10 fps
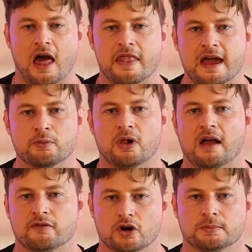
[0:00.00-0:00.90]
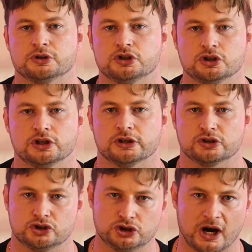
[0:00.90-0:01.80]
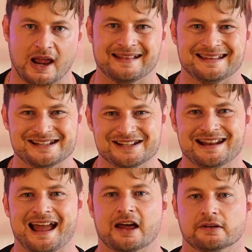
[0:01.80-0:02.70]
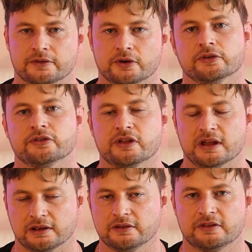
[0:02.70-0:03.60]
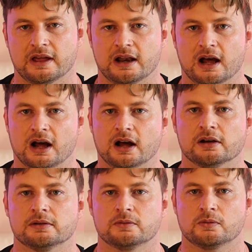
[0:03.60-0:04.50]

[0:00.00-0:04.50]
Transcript: they will have an opportunity to transition out of those things that are